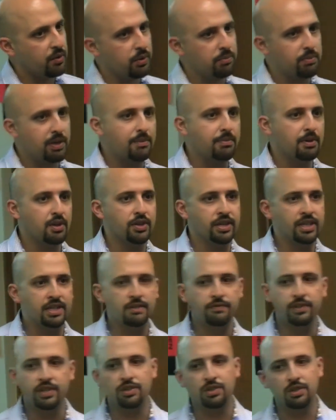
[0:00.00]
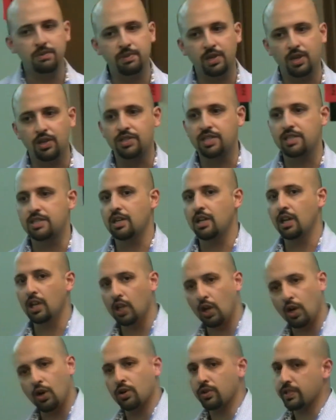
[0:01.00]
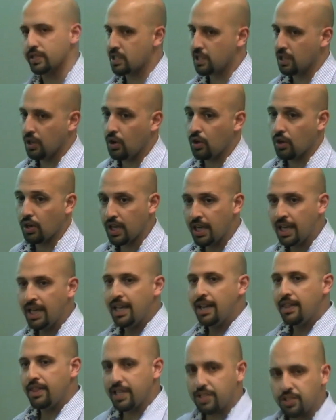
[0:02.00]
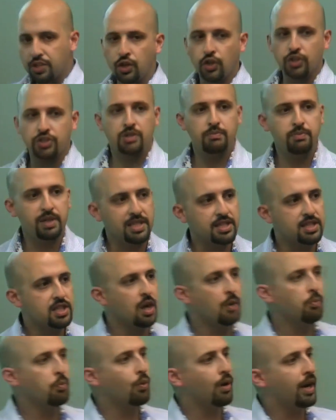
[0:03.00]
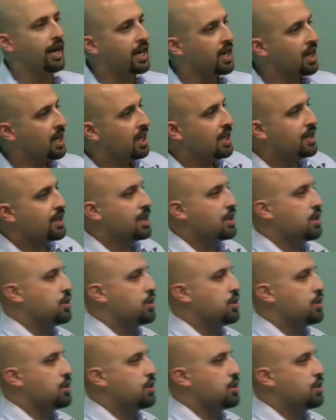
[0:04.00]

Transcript: with people on individuals because it's a long slog. There's got to be some way that